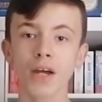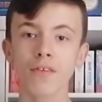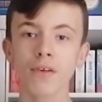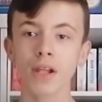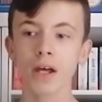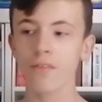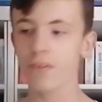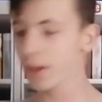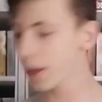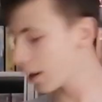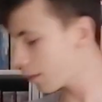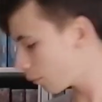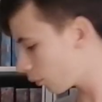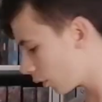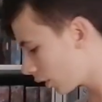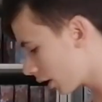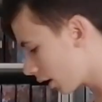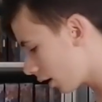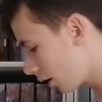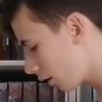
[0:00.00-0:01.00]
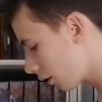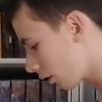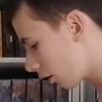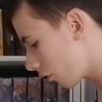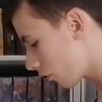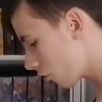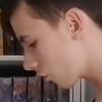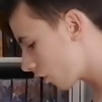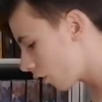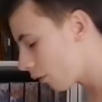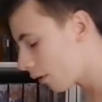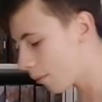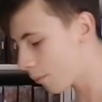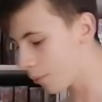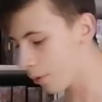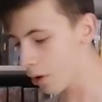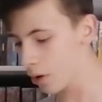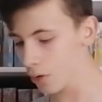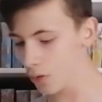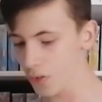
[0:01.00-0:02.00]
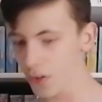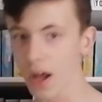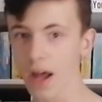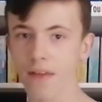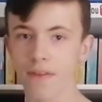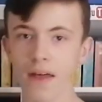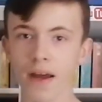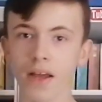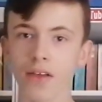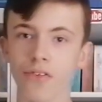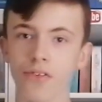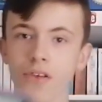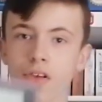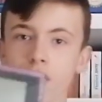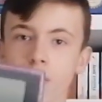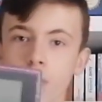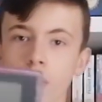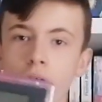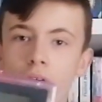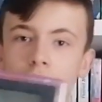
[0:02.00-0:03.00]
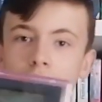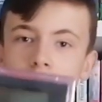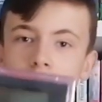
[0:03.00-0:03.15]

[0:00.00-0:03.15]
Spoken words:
have another Game Boy Color console unboxed, and that is this one,